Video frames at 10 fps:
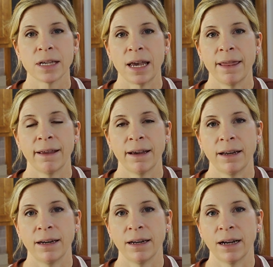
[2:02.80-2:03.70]
and
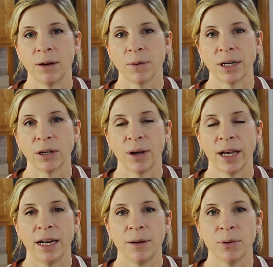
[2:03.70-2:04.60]
then we're going to go
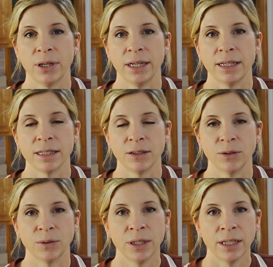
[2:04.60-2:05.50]
ahead and put it
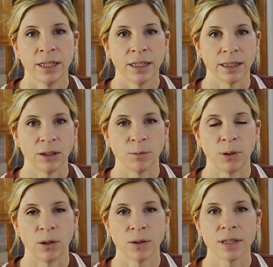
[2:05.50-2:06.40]
into little
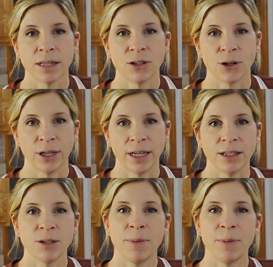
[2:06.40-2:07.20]
balls and then turn it into